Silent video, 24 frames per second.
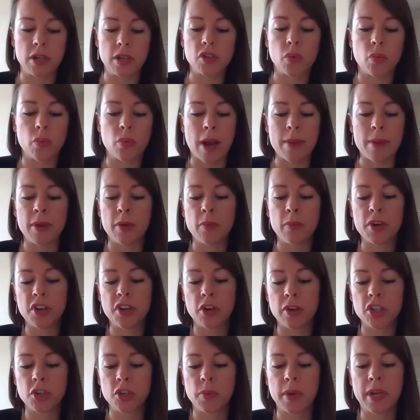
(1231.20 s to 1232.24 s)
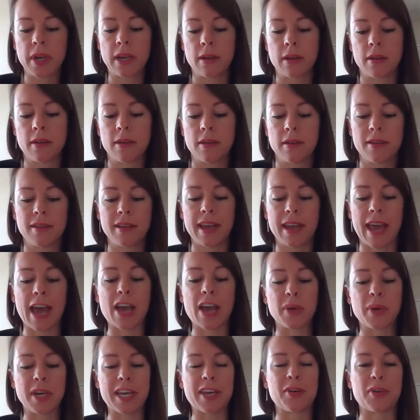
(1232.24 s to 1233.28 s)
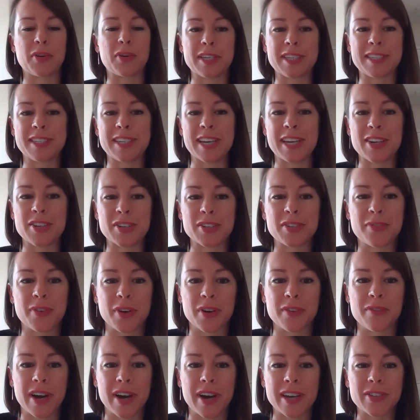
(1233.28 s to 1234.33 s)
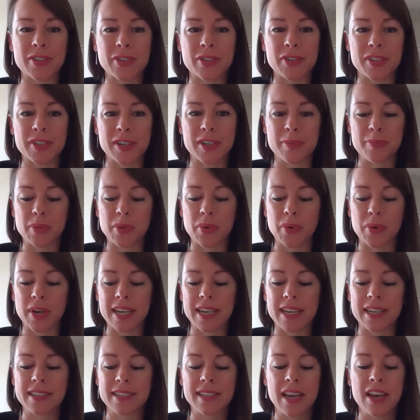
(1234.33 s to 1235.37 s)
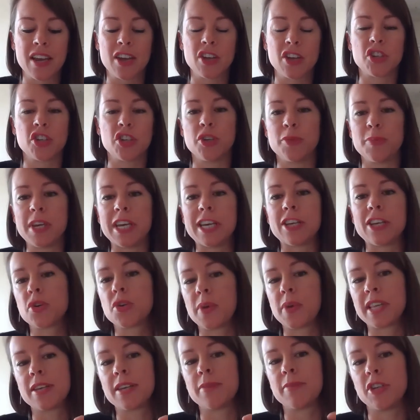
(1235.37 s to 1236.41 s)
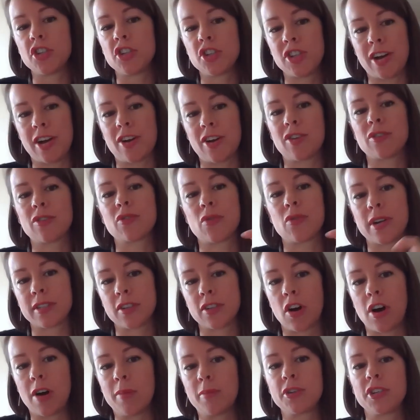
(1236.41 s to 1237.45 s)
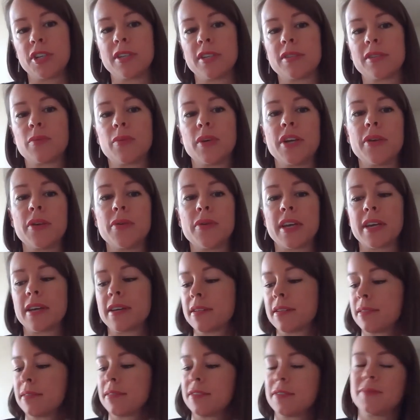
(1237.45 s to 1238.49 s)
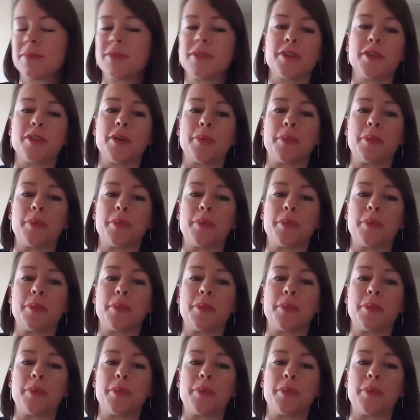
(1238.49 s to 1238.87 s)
so I mean, when you're issuing equity at early stages for advisors and employees, should you be issuing them as shares or as options? What do you think your